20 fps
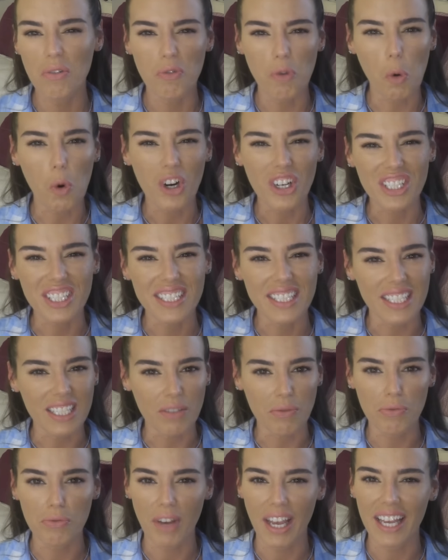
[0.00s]
forced
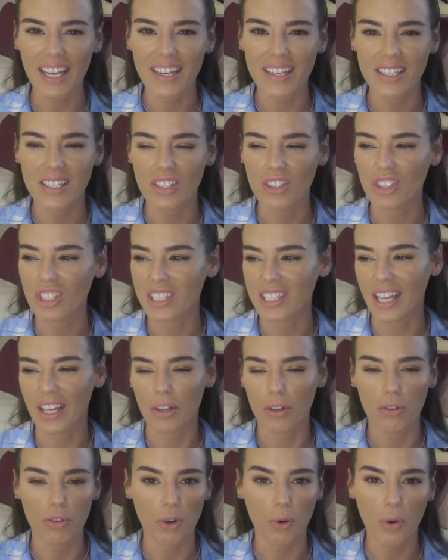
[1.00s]
and fake to just like
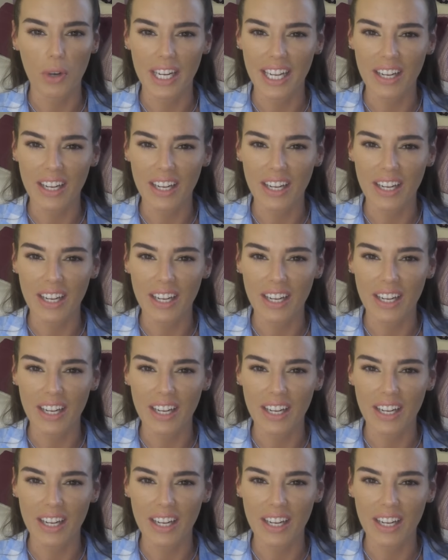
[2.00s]
throw it